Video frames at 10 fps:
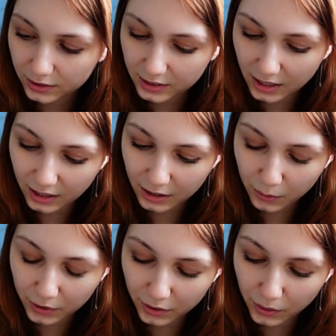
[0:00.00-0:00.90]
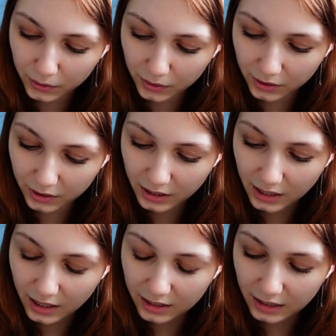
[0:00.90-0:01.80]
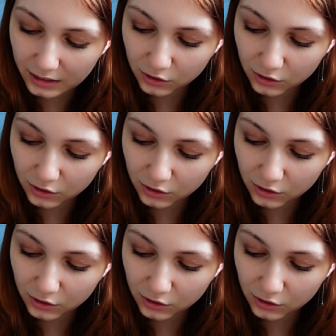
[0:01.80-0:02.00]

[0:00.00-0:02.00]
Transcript: sink with horror, that